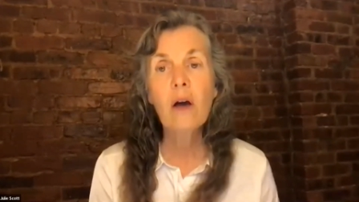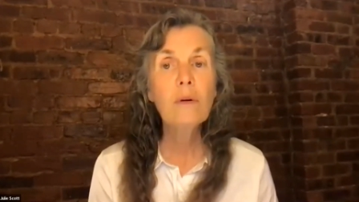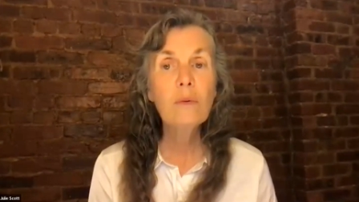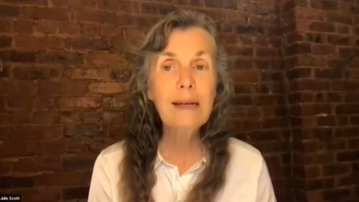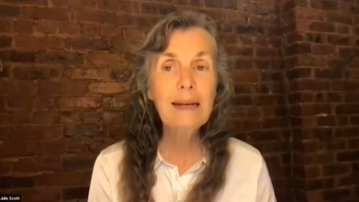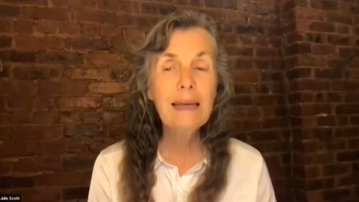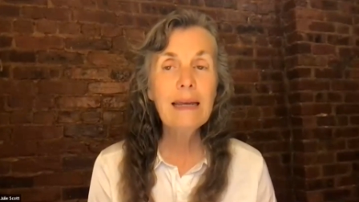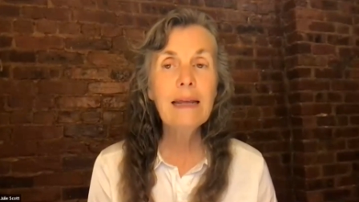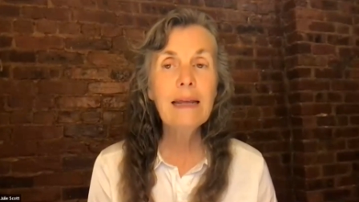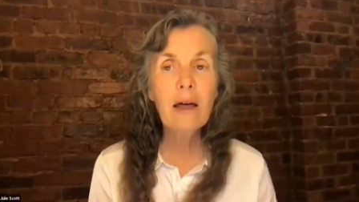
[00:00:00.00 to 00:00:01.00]
When we
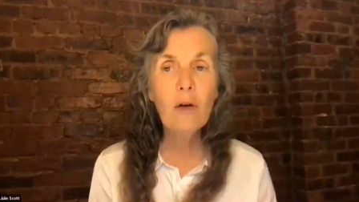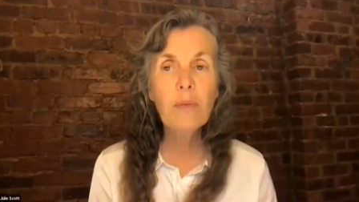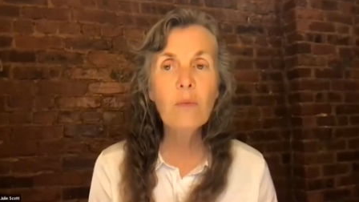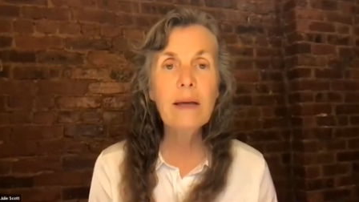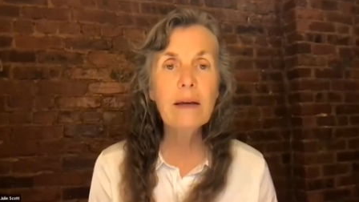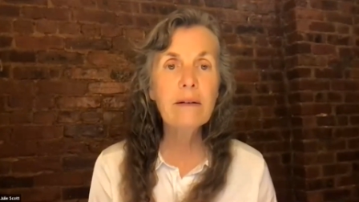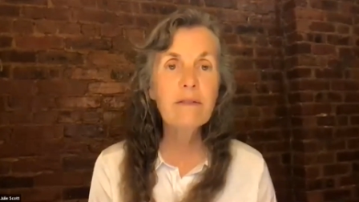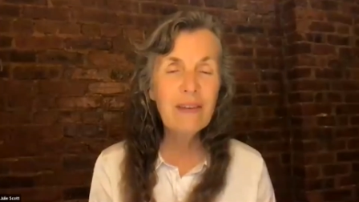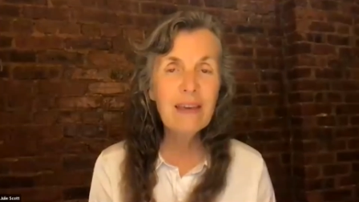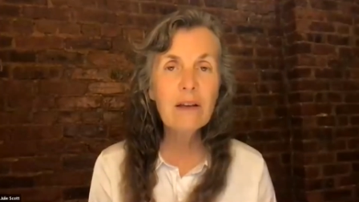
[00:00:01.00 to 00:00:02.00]
need help, we can
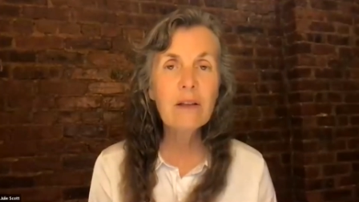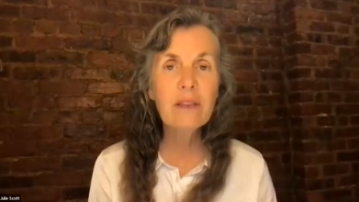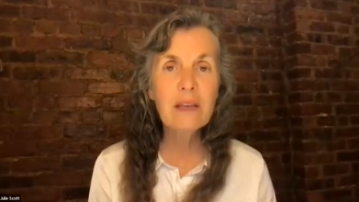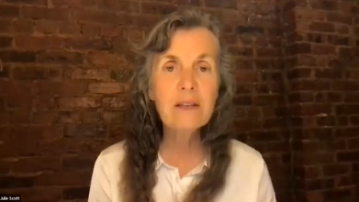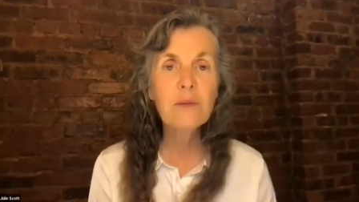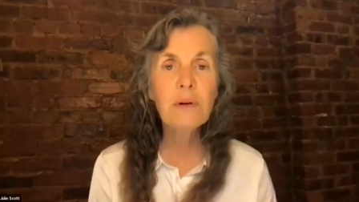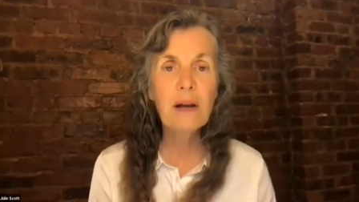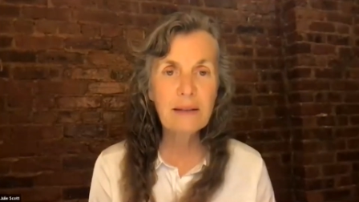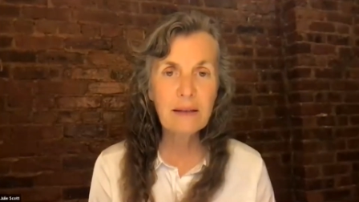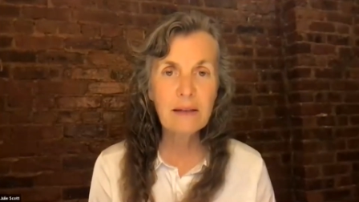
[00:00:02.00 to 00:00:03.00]
feel this
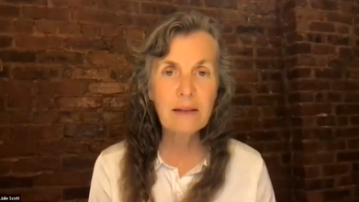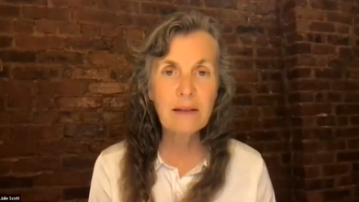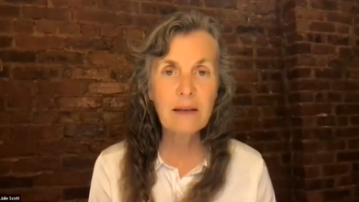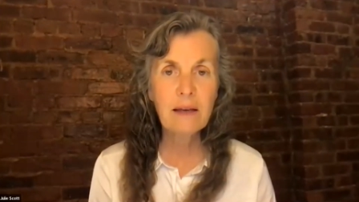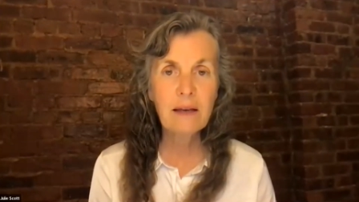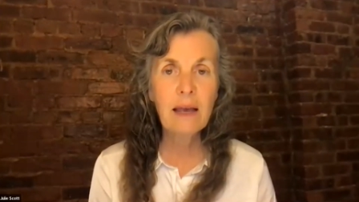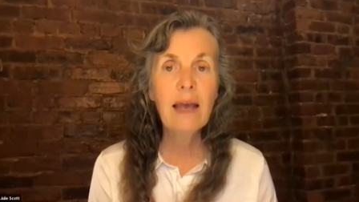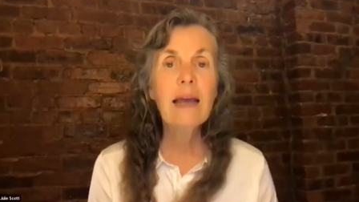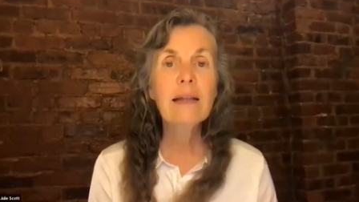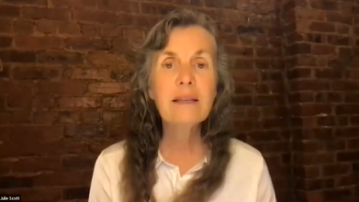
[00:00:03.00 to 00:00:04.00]
presence.
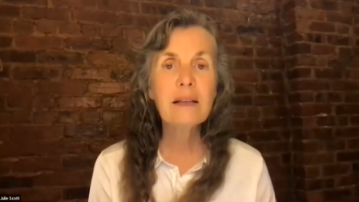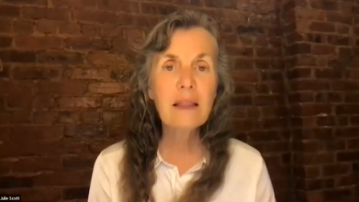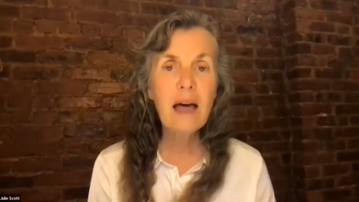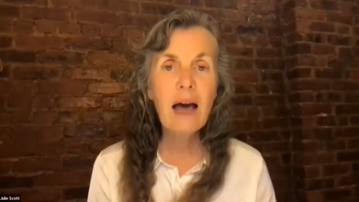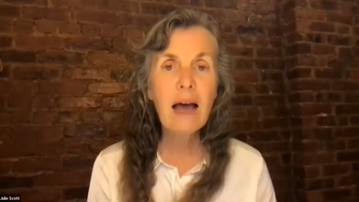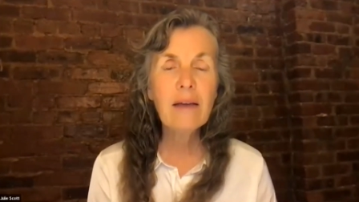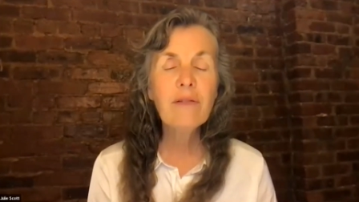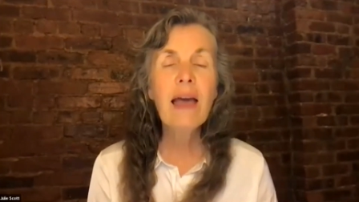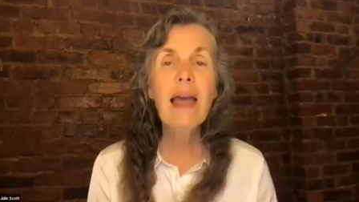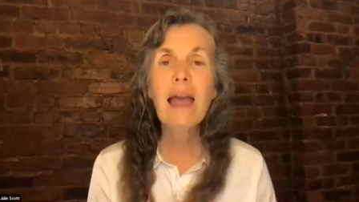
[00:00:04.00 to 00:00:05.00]
It's
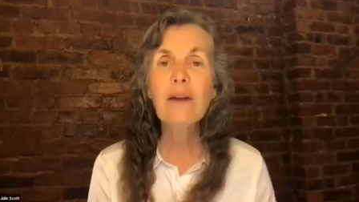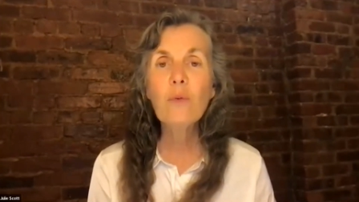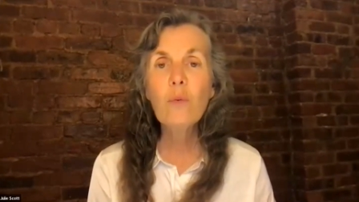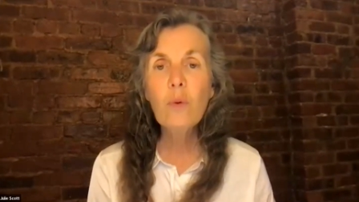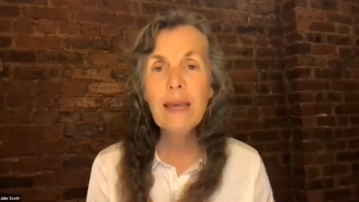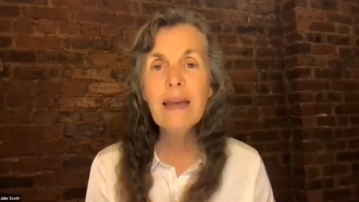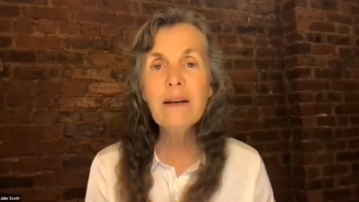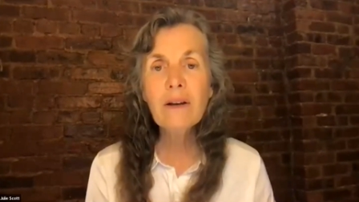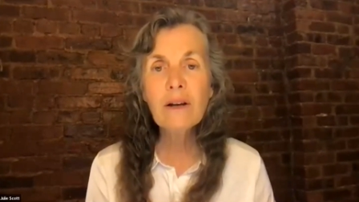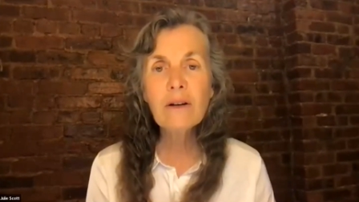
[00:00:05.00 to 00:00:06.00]
alive and we
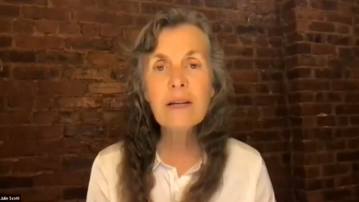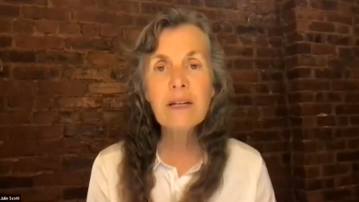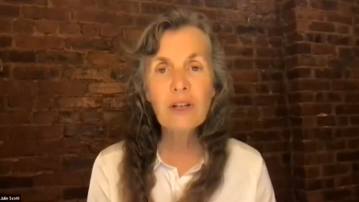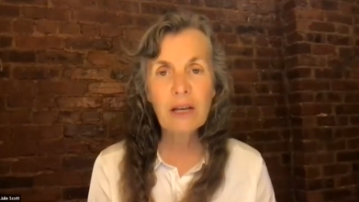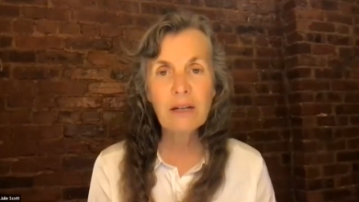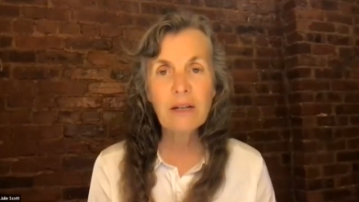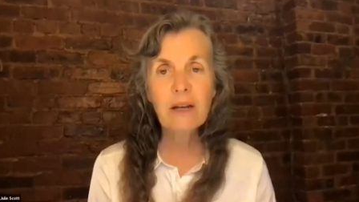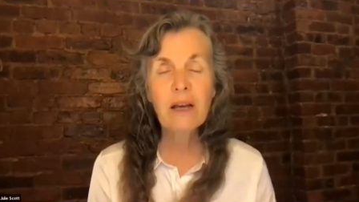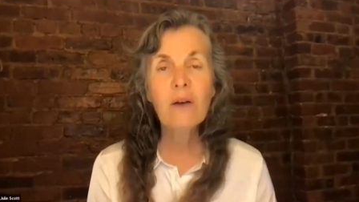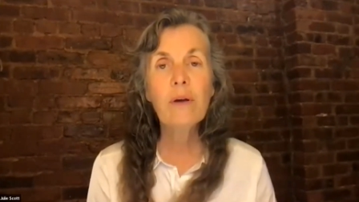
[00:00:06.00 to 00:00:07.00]
nourish it
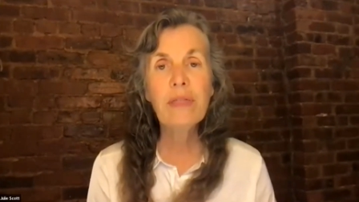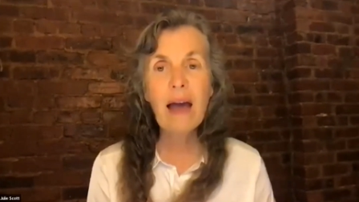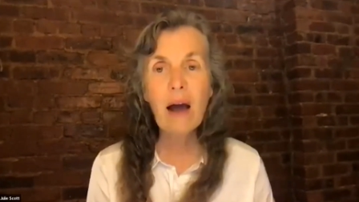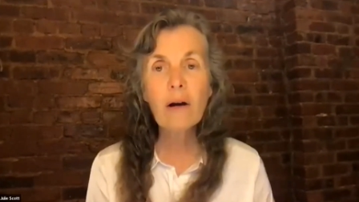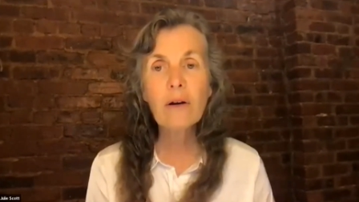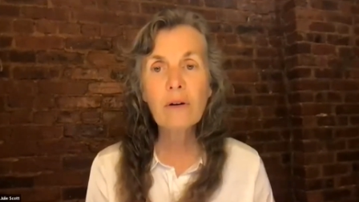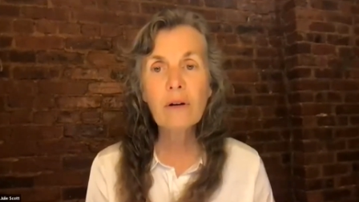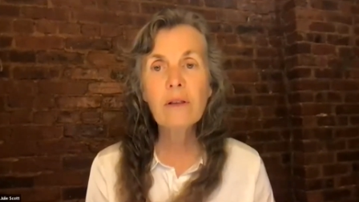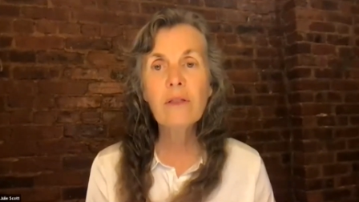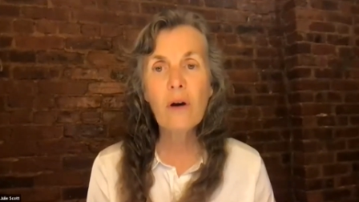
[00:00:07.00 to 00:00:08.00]
with our
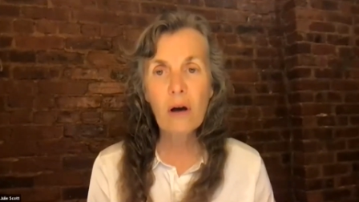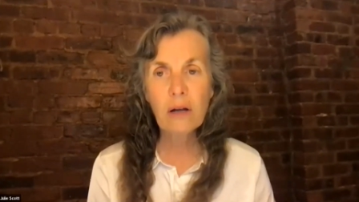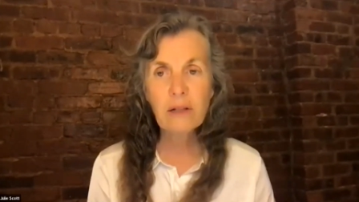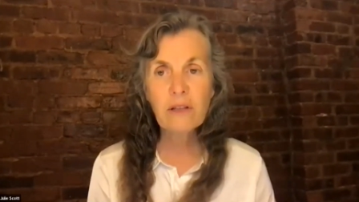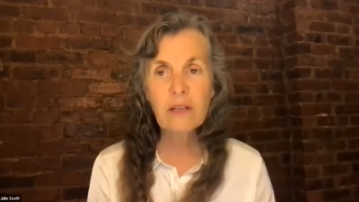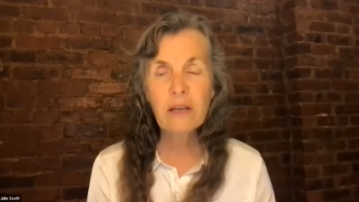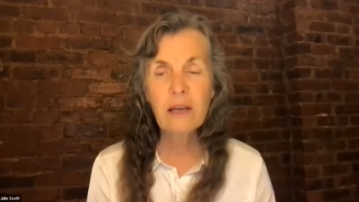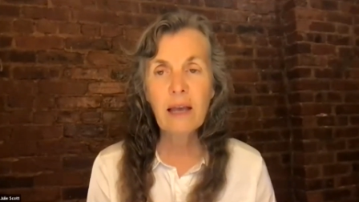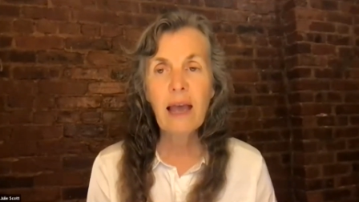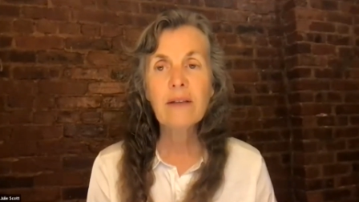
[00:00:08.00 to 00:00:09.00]
good thoughts,
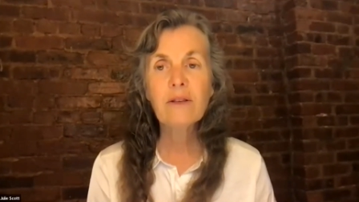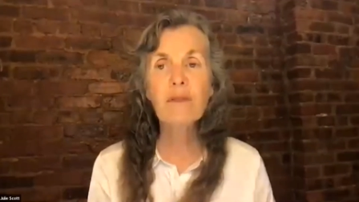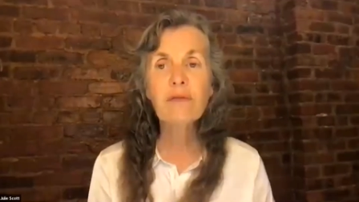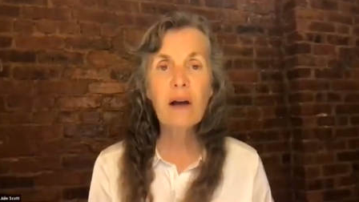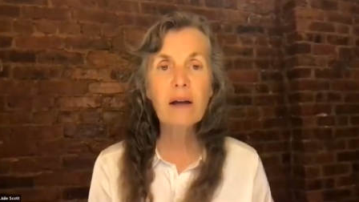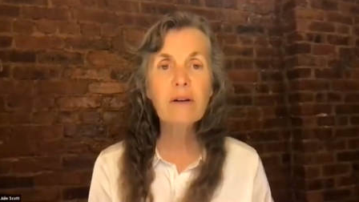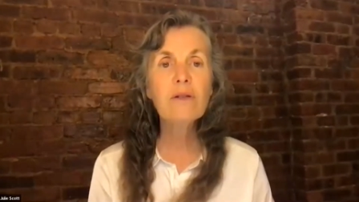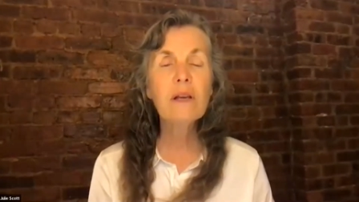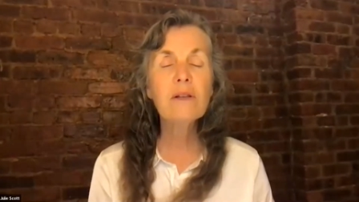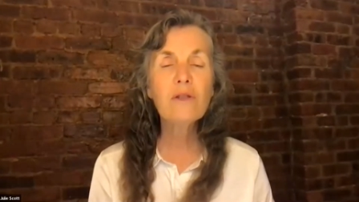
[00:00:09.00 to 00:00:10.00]
as our fratres and